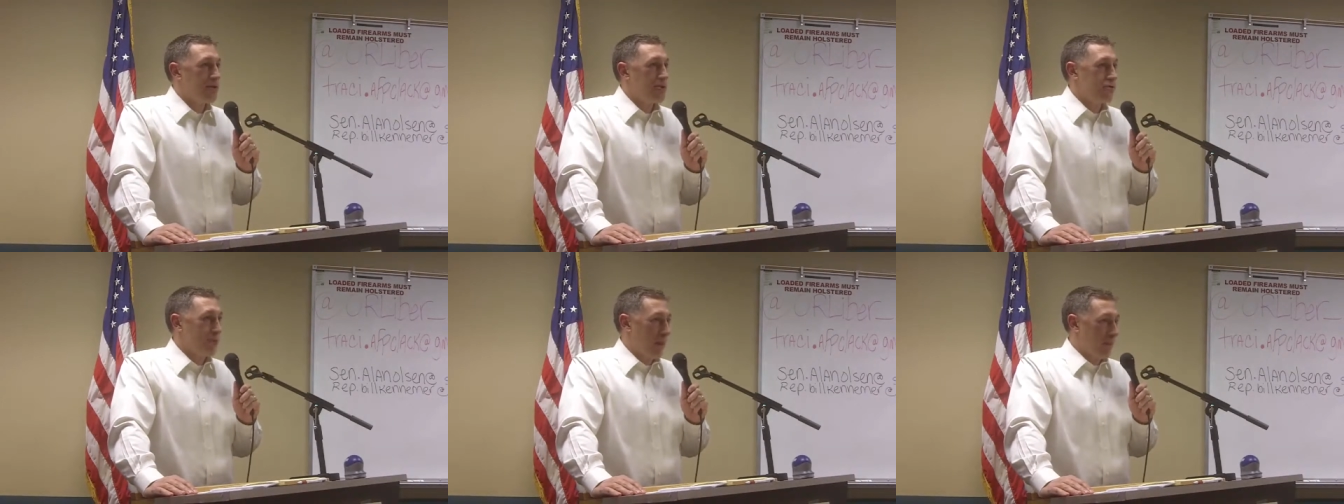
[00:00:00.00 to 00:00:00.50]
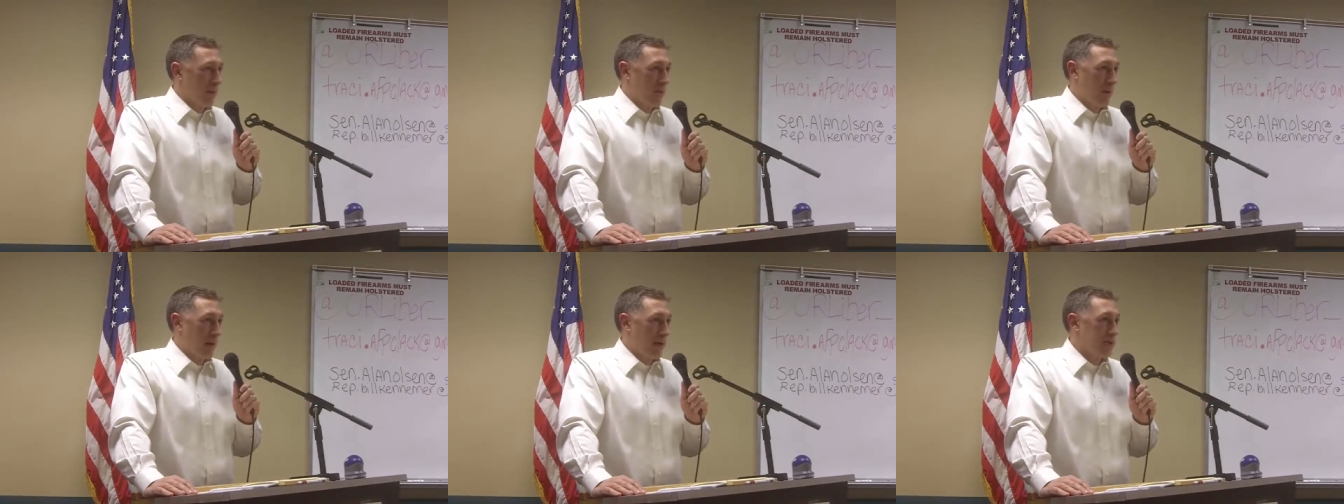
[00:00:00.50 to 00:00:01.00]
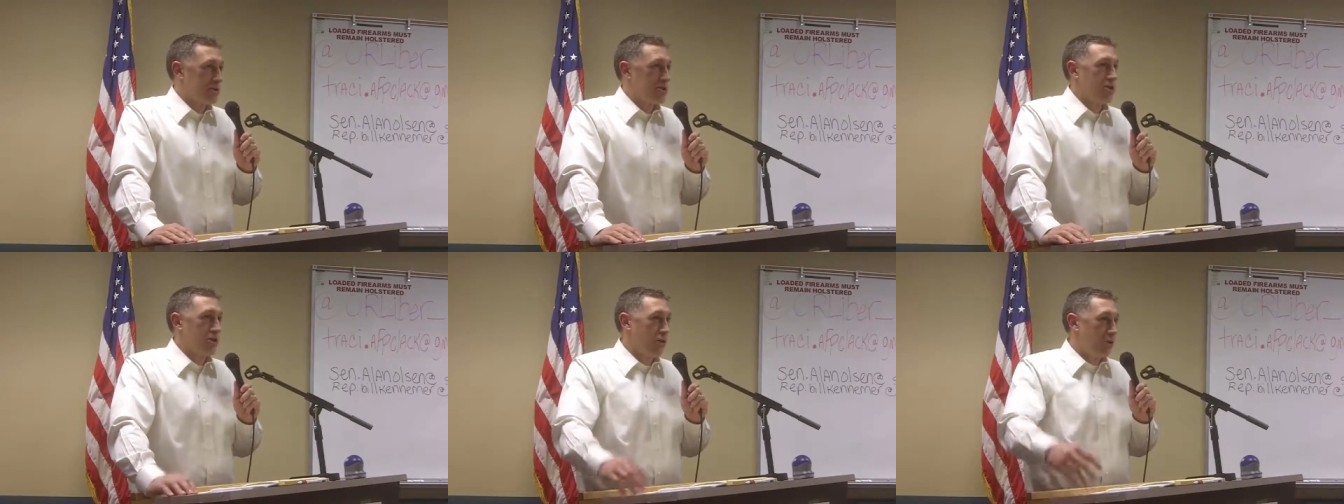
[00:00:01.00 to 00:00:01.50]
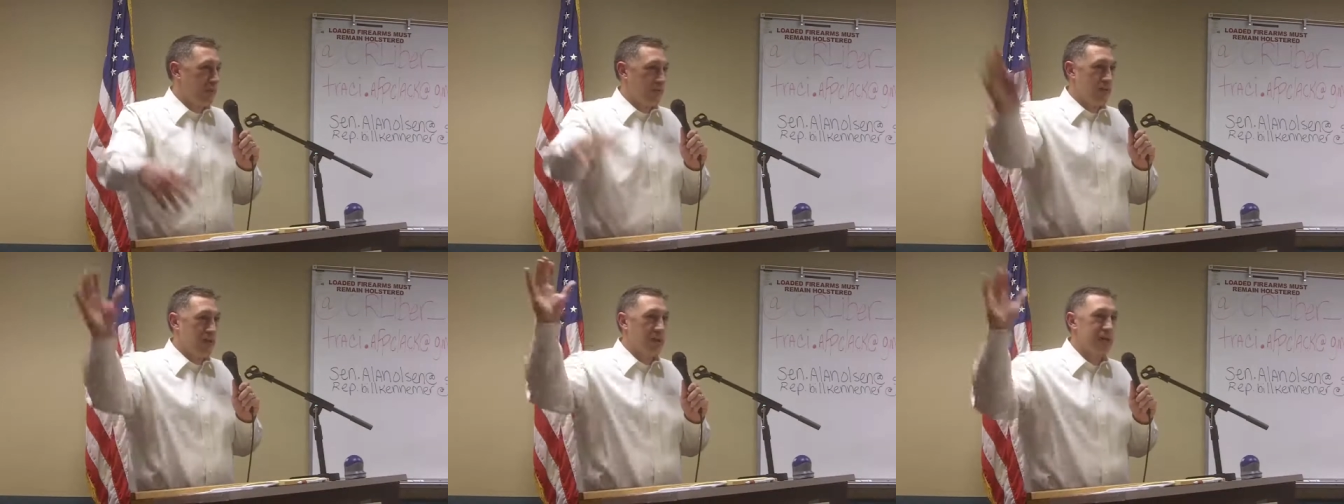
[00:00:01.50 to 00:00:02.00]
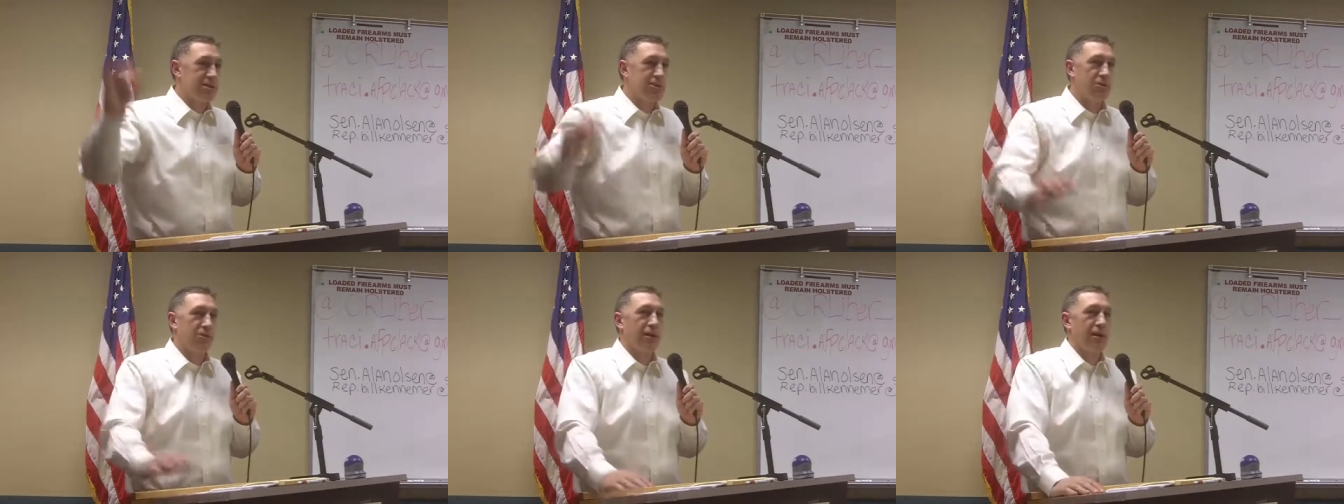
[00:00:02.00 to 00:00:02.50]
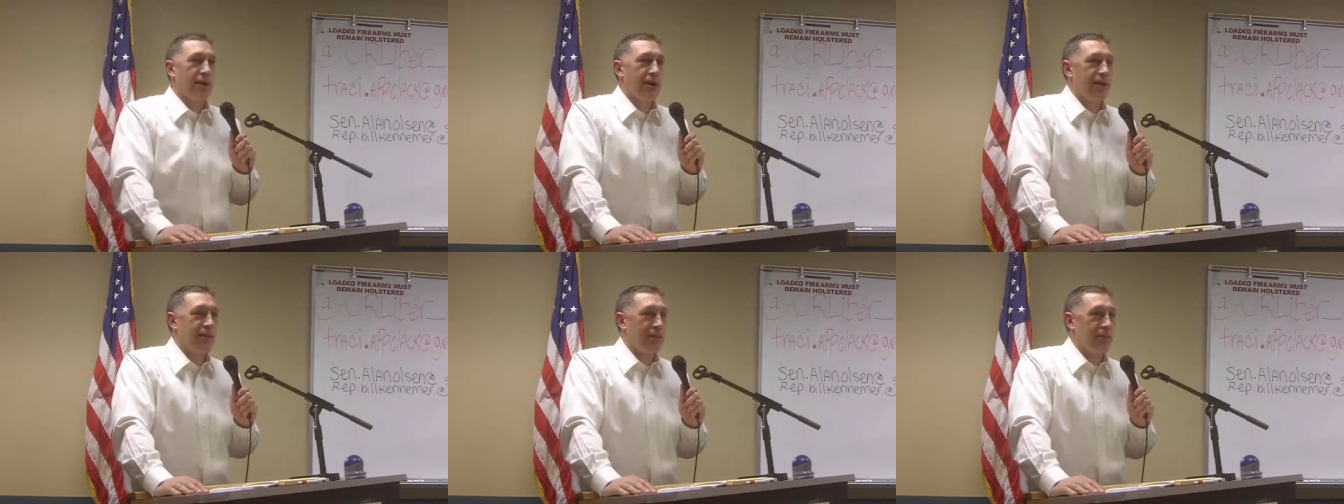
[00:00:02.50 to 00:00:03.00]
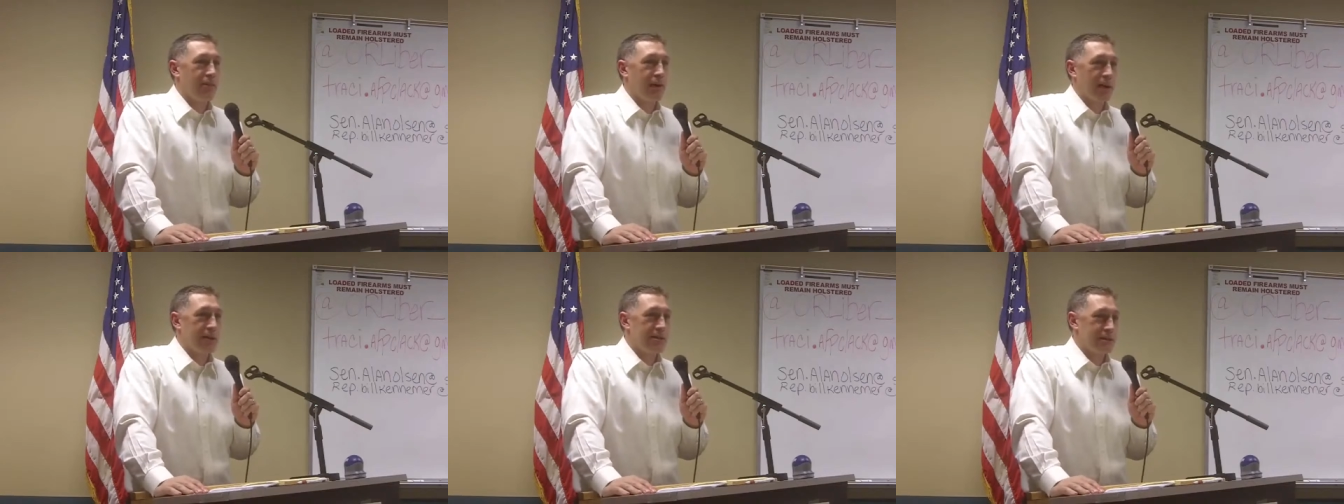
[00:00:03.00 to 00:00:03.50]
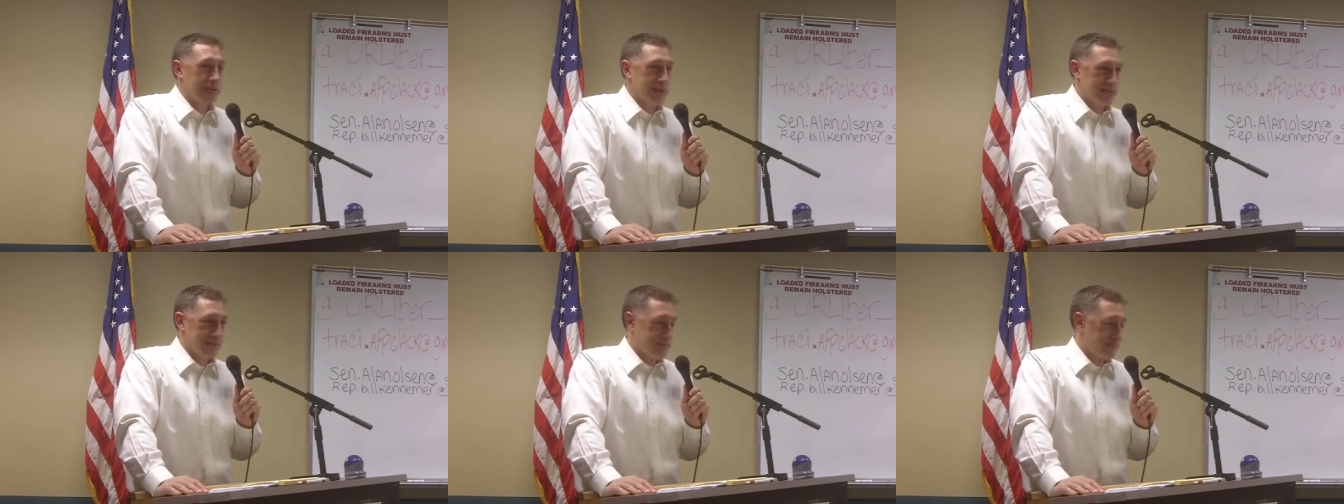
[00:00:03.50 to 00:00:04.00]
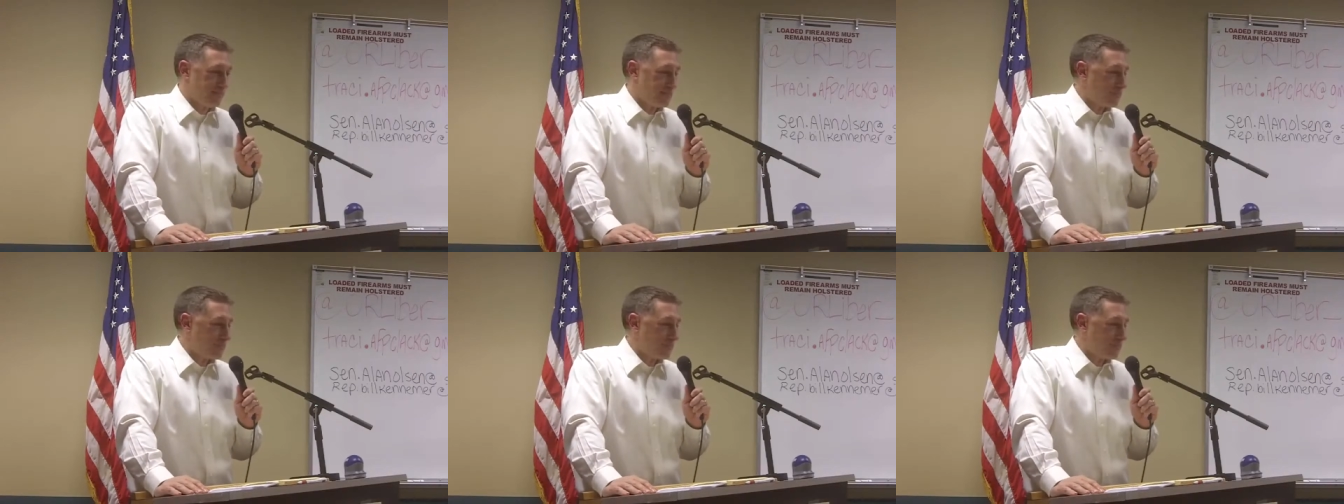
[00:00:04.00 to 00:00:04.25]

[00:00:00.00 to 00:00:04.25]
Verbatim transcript: to drop their pants and show them everything that's going on behind the scenes.